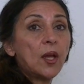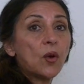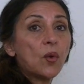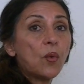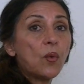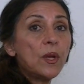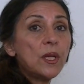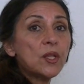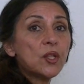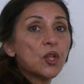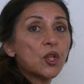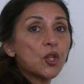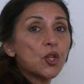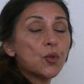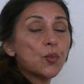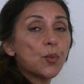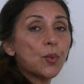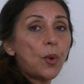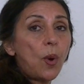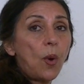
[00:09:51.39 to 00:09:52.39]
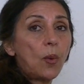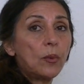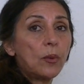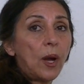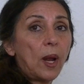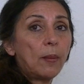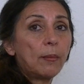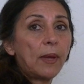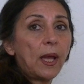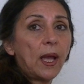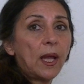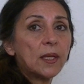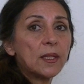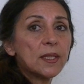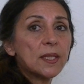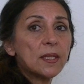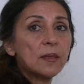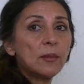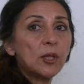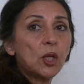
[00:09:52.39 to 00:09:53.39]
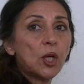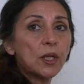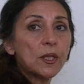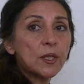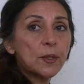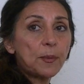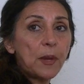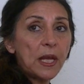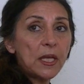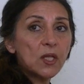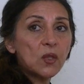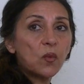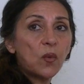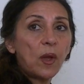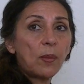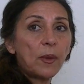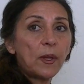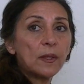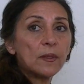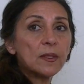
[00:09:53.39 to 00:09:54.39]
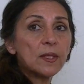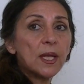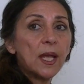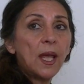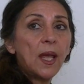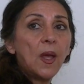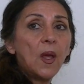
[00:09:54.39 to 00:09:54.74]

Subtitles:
research program, and similar space weapons